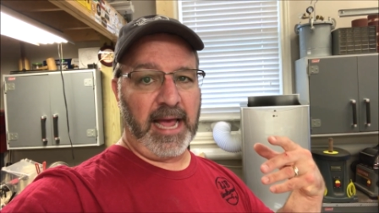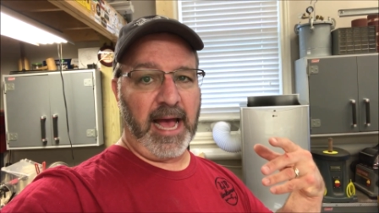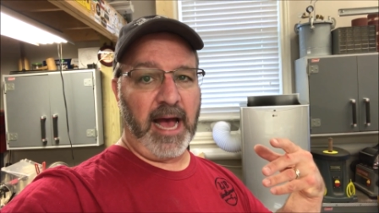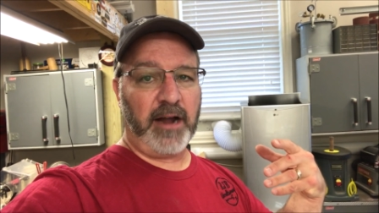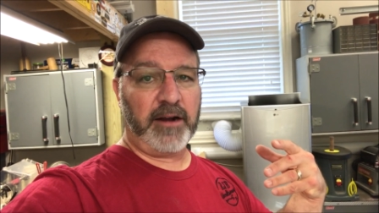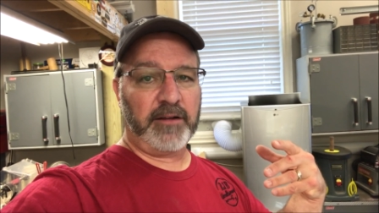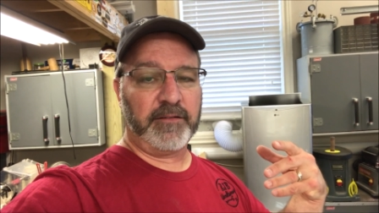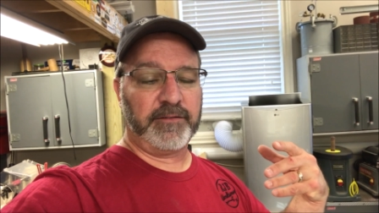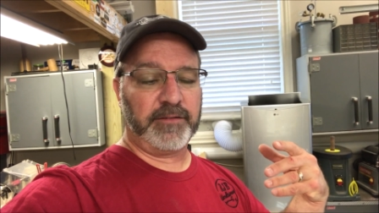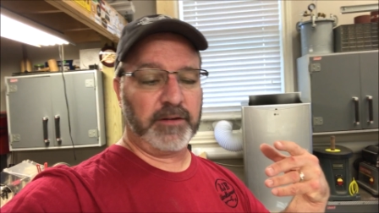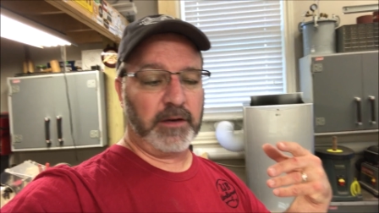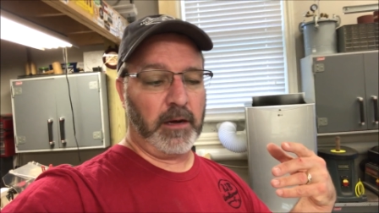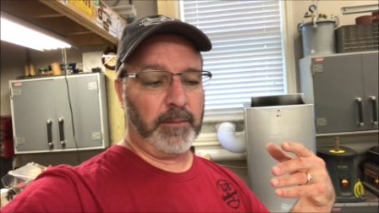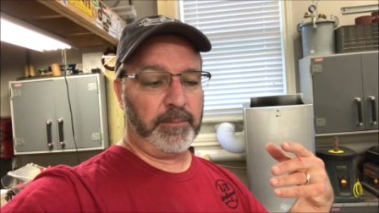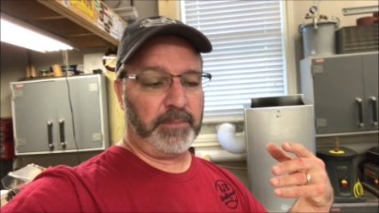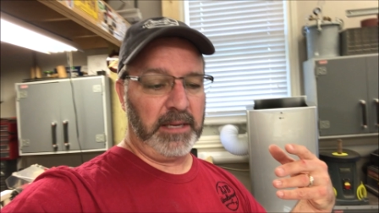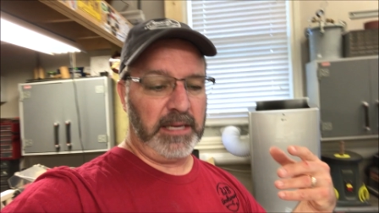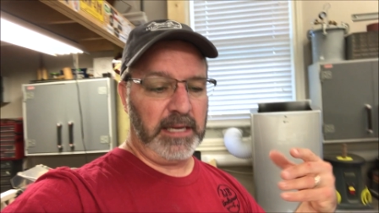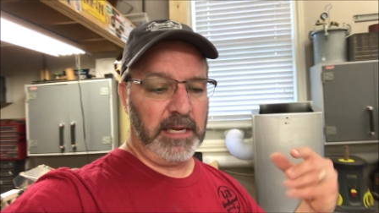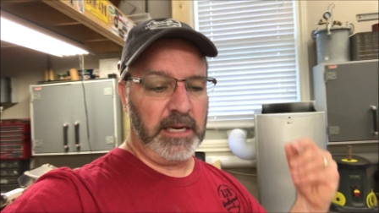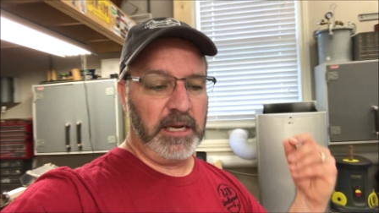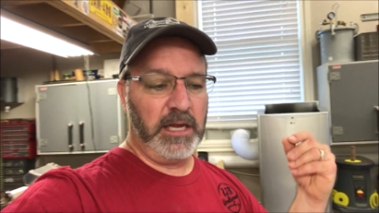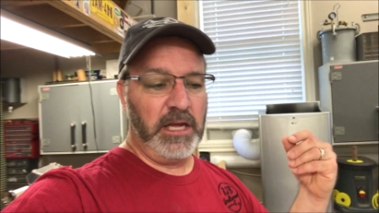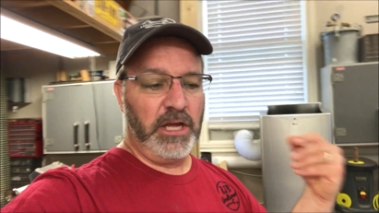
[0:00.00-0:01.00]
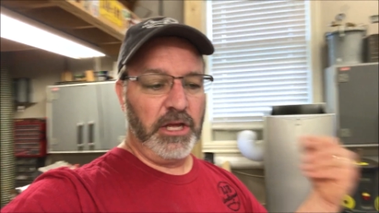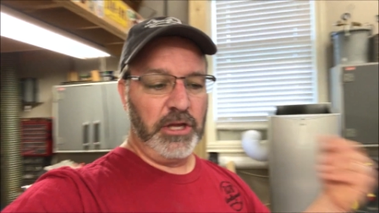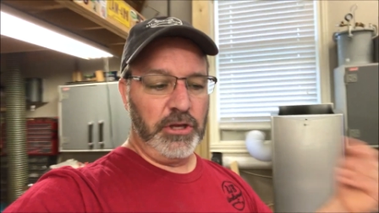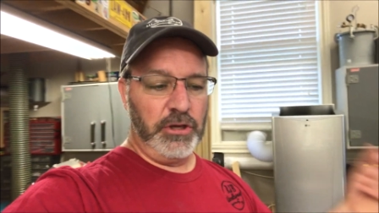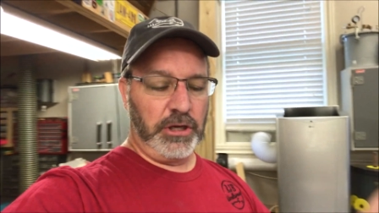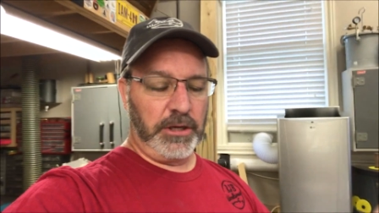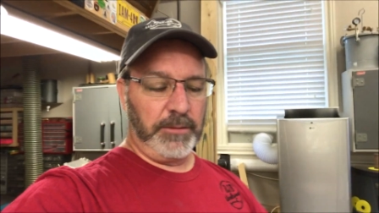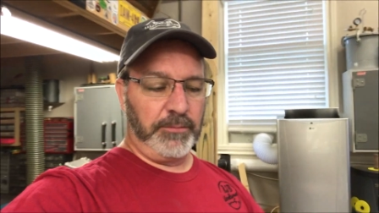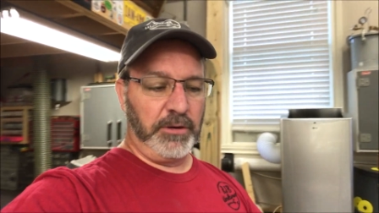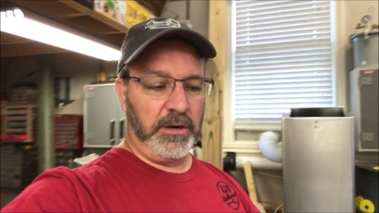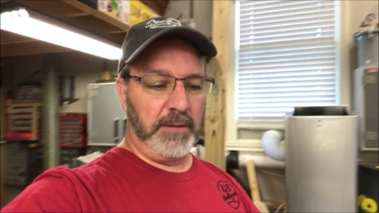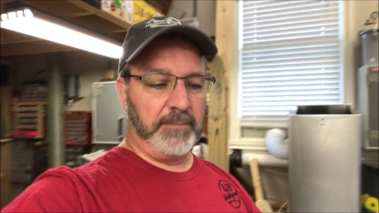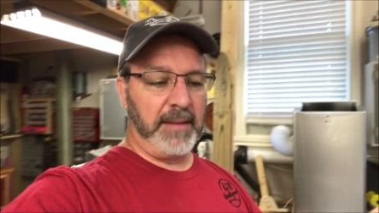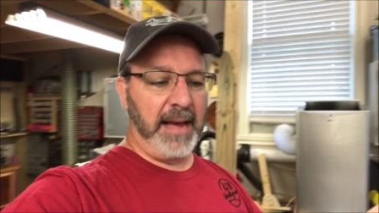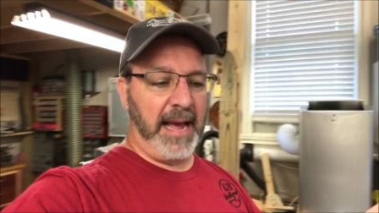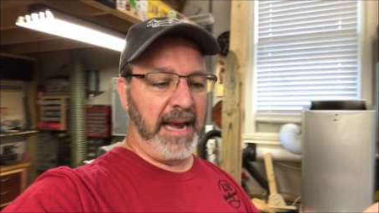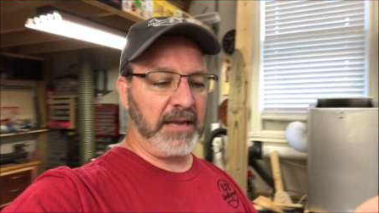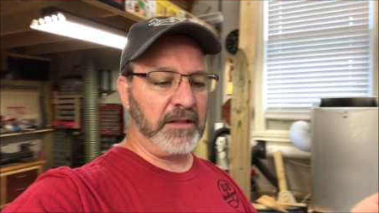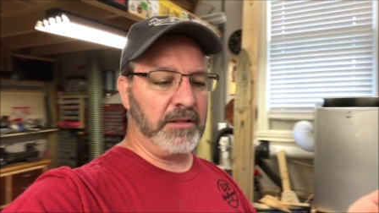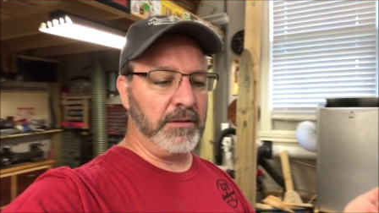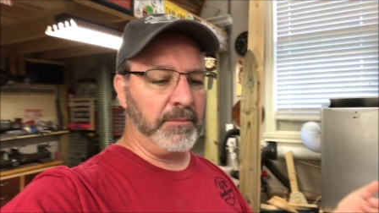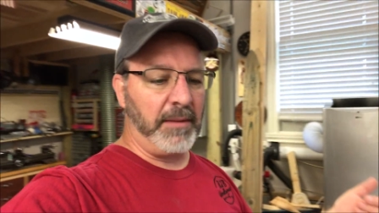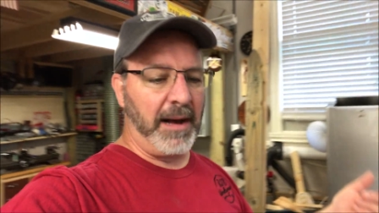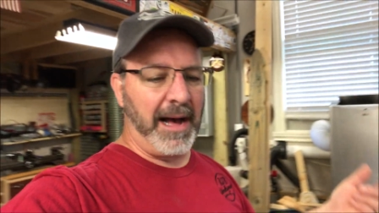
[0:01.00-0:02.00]
out of a pen, you can put it
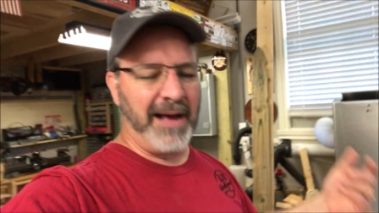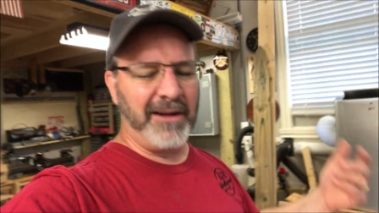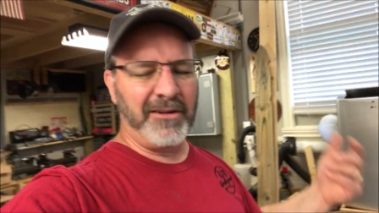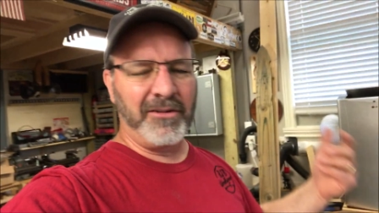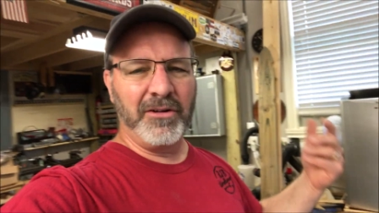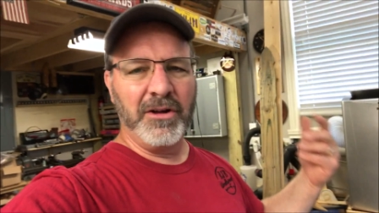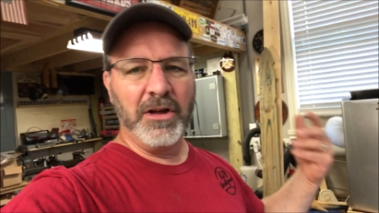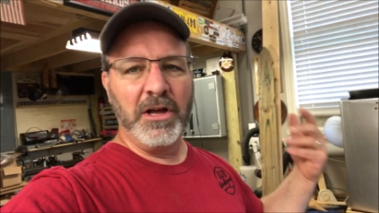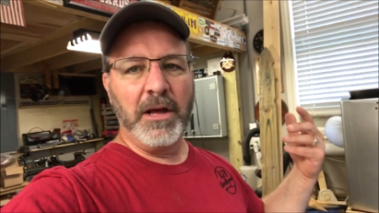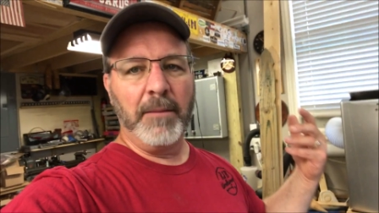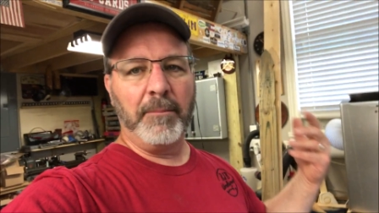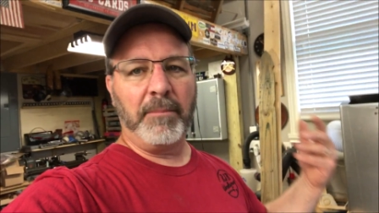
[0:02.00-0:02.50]
back in the bottle.